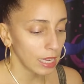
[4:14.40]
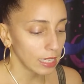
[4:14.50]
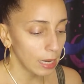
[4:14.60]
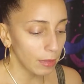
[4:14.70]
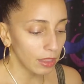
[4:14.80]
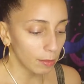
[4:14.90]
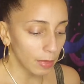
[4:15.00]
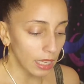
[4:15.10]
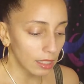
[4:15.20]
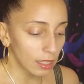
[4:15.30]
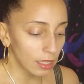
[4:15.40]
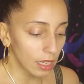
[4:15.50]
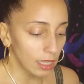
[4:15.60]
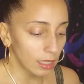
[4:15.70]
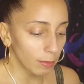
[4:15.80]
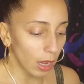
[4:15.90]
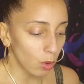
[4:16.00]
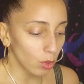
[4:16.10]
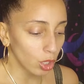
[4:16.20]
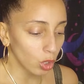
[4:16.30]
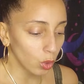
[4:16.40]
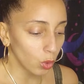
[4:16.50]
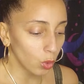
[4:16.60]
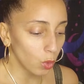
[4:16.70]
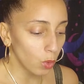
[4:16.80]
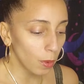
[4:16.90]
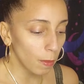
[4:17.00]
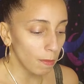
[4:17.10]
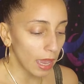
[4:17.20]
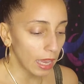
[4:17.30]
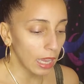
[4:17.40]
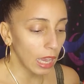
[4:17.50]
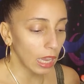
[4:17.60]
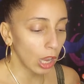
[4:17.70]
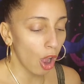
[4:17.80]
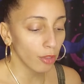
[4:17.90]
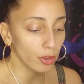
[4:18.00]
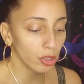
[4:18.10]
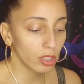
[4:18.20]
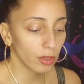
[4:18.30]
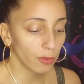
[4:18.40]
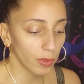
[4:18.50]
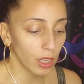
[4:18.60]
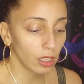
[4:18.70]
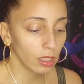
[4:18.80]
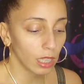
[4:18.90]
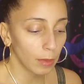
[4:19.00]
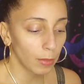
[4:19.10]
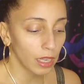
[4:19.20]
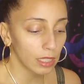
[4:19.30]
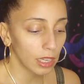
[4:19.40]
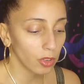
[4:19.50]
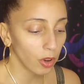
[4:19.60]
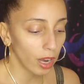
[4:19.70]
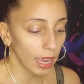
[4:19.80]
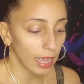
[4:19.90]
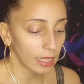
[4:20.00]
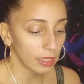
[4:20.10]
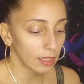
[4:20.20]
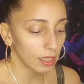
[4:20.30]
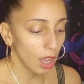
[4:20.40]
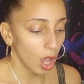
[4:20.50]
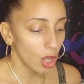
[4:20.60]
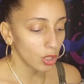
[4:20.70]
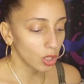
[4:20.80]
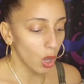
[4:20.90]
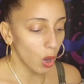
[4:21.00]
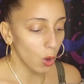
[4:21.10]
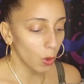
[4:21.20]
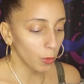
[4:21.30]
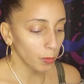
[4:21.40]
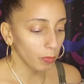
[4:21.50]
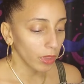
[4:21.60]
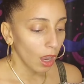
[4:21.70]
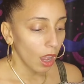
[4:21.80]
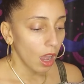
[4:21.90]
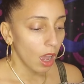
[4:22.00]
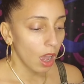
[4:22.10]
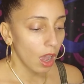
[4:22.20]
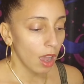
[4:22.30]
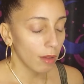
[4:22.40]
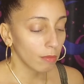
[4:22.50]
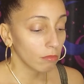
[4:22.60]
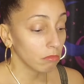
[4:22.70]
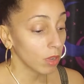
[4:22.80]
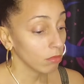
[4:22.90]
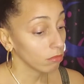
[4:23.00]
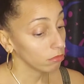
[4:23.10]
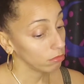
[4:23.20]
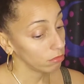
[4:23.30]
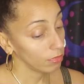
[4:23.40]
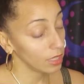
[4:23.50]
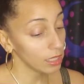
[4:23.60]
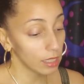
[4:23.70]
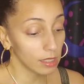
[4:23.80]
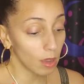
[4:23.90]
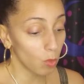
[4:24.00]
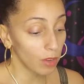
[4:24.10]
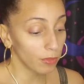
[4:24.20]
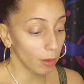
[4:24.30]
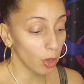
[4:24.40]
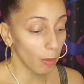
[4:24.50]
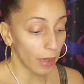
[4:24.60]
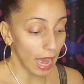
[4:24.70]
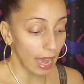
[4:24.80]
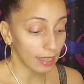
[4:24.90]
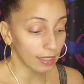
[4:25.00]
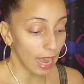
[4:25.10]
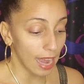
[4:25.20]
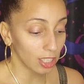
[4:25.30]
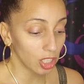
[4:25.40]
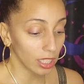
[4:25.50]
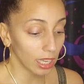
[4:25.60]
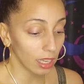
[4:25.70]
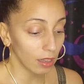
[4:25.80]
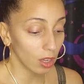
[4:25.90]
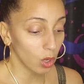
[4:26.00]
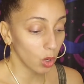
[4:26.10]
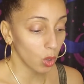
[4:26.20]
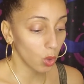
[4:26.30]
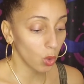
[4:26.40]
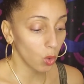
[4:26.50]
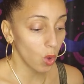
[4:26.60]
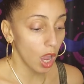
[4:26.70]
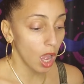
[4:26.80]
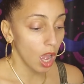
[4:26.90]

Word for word: Taming the Beast is about you making others feel like putty in your hands. So um, this is someone from your past, actually, who